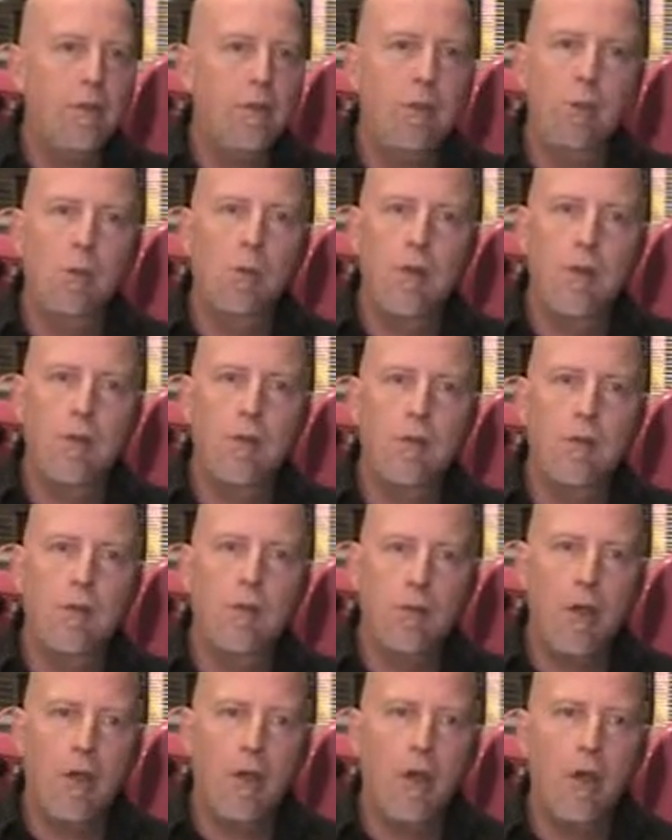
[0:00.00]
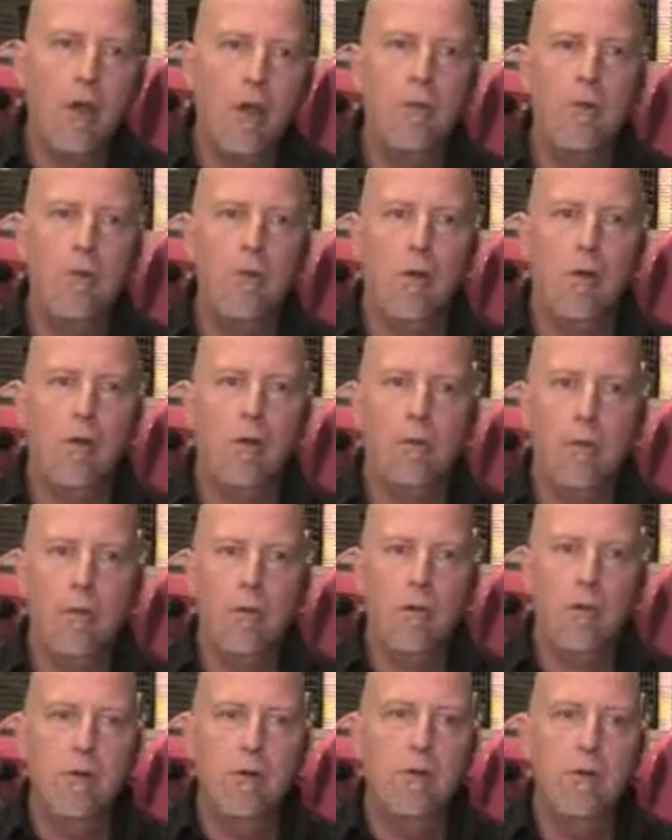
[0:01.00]
you will hear the tone of the
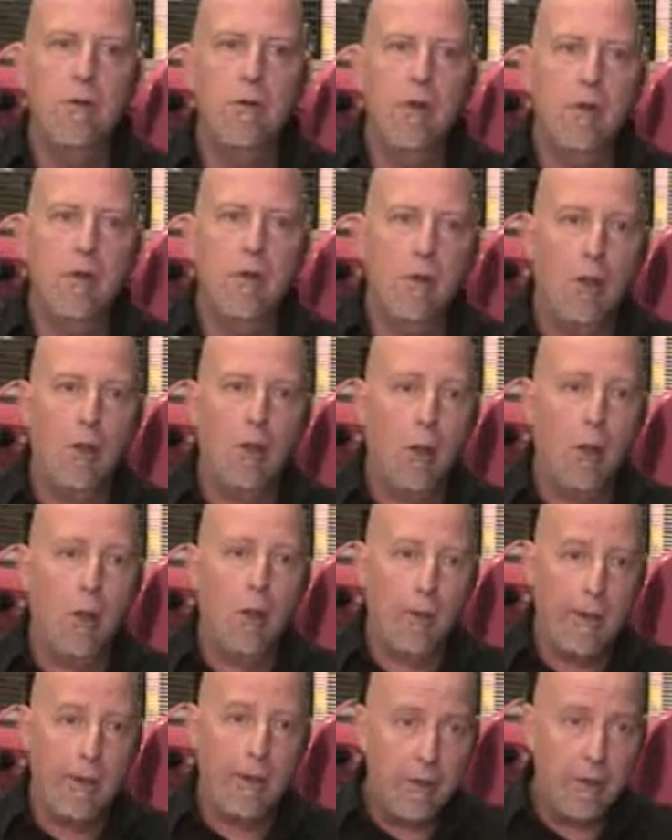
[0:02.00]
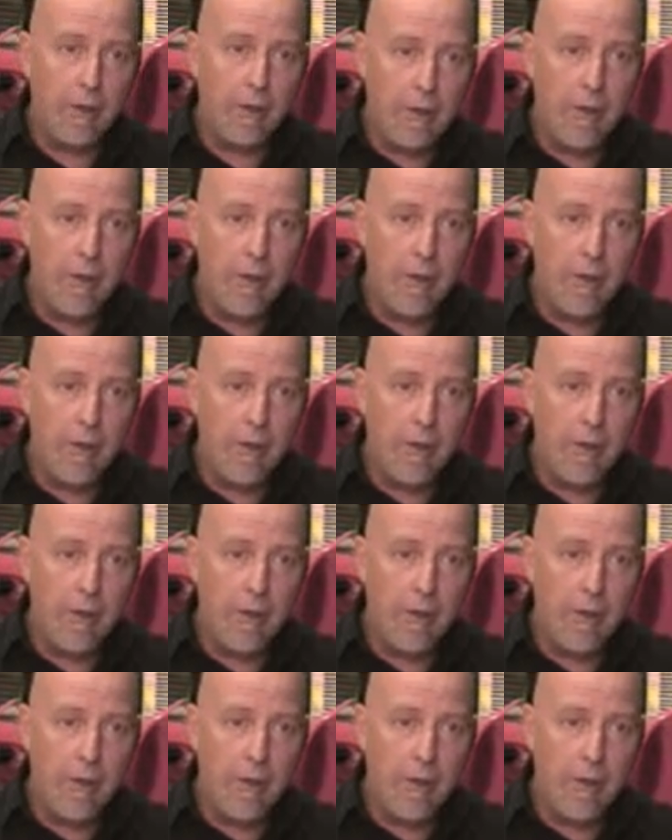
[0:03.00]
milk lowering.